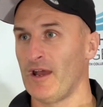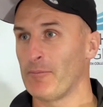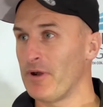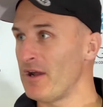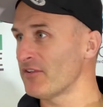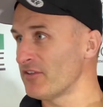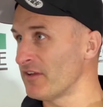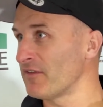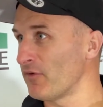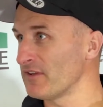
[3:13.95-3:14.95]
and passing
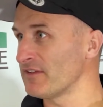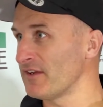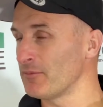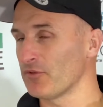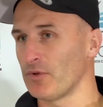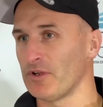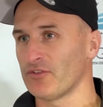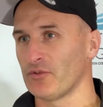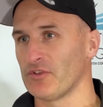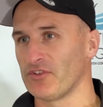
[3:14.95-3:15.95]
at the right time as well.
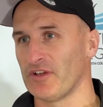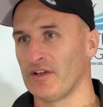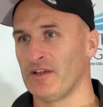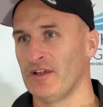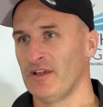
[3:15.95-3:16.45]
So he's a